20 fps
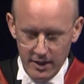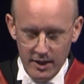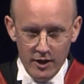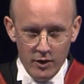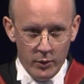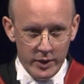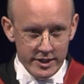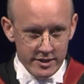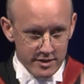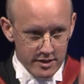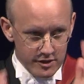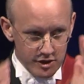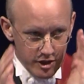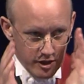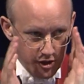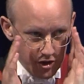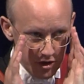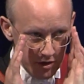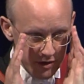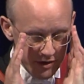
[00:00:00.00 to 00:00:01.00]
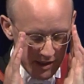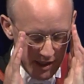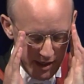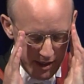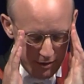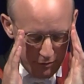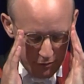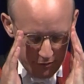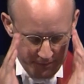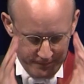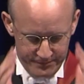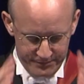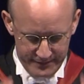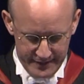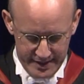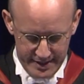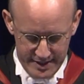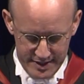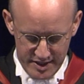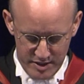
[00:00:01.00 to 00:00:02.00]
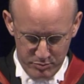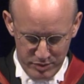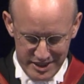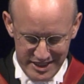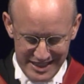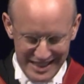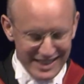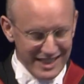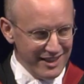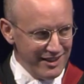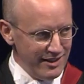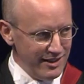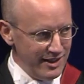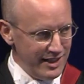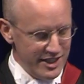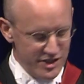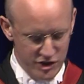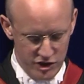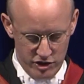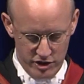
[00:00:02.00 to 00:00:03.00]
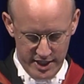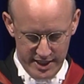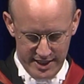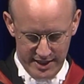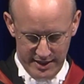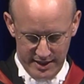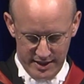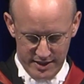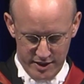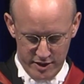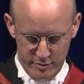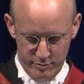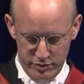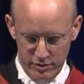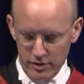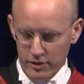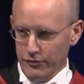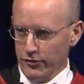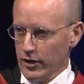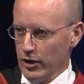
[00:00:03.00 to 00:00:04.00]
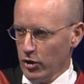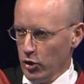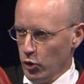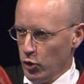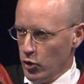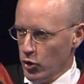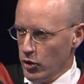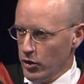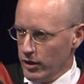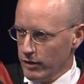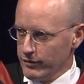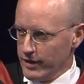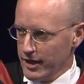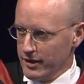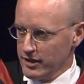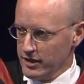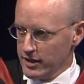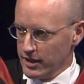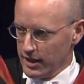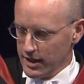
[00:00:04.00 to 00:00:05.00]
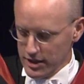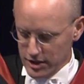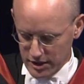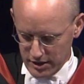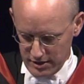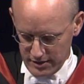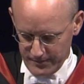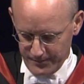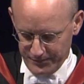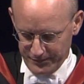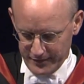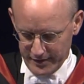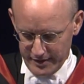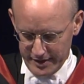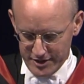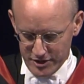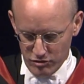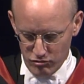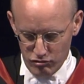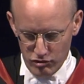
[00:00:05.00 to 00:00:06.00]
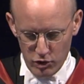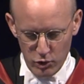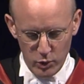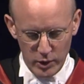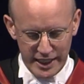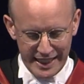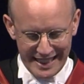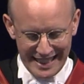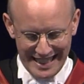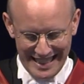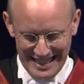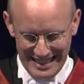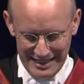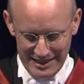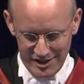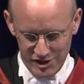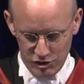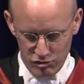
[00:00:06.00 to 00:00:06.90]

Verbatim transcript: Winston Churchill's life is a particularly striking example of the law of undulation, this rolling English